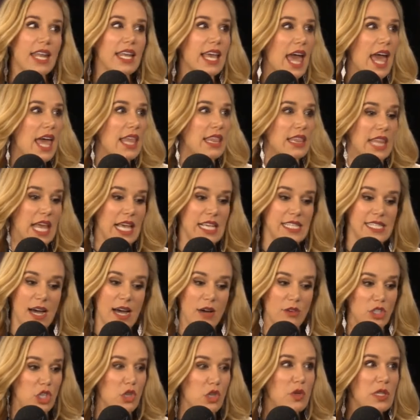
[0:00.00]
again lays
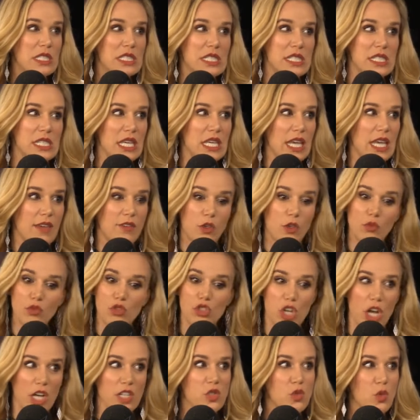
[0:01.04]
out, you can see if you
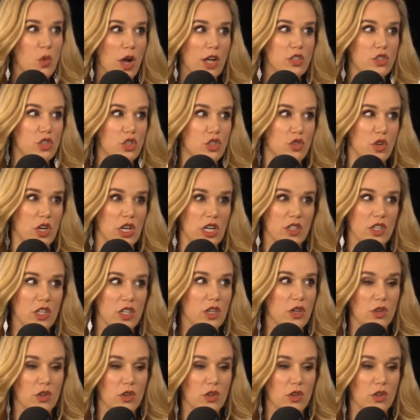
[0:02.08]
just watch the trailer,